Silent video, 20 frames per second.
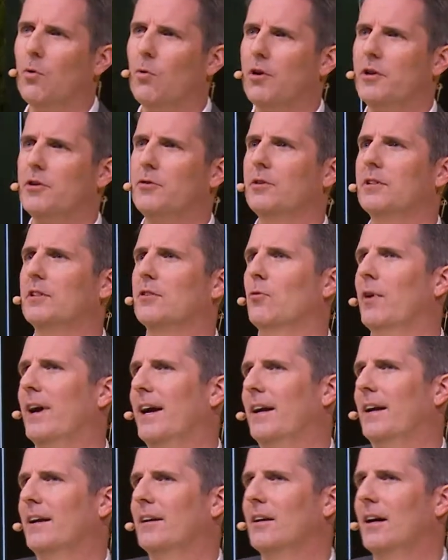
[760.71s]
where you would
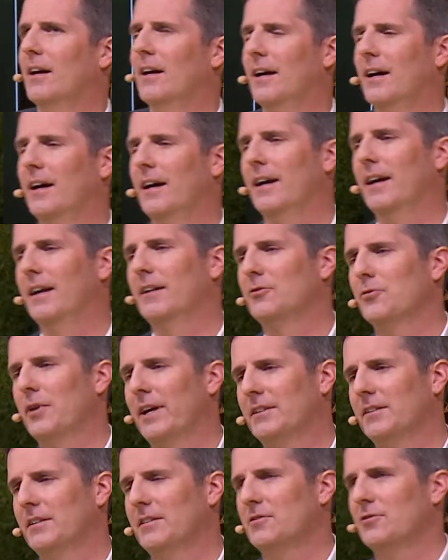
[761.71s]
direct, uh,
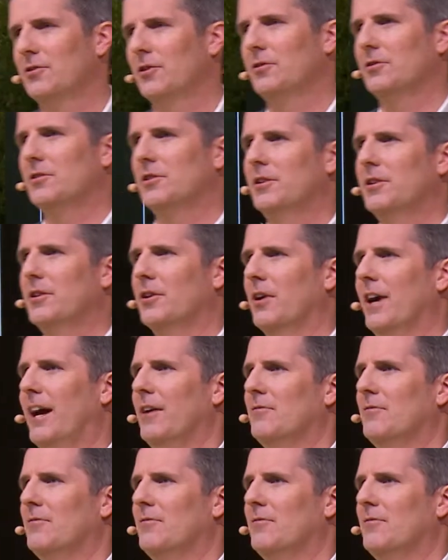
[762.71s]
direct insert to your